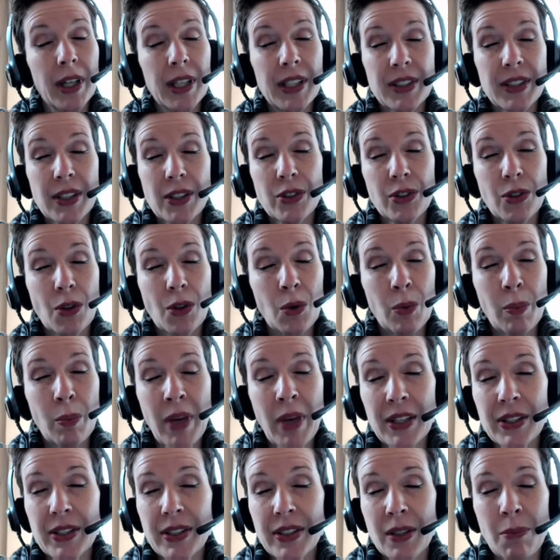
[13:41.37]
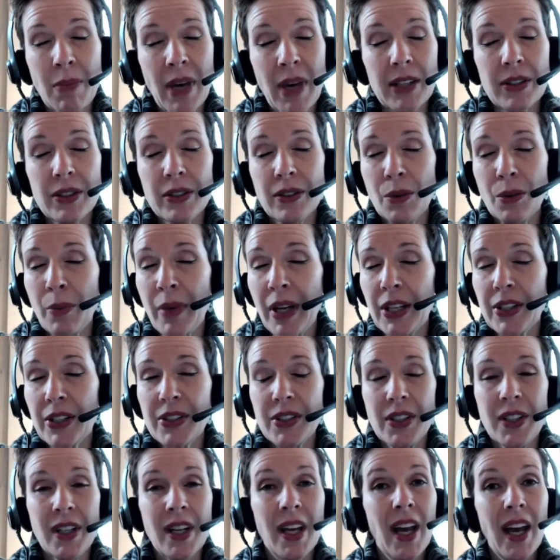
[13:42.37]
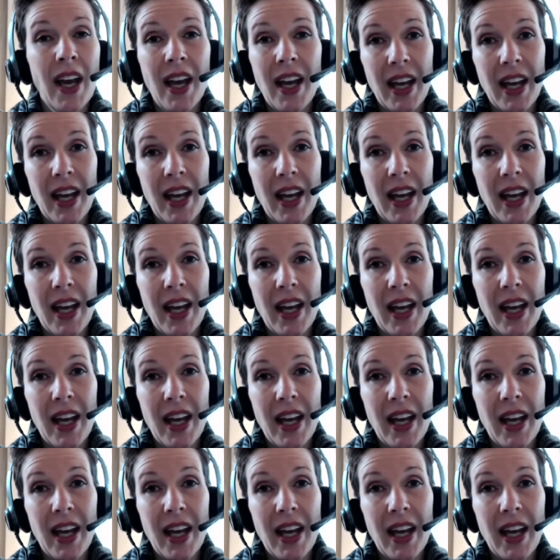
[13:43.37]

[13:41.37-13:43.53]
He's a stonemason, master mason,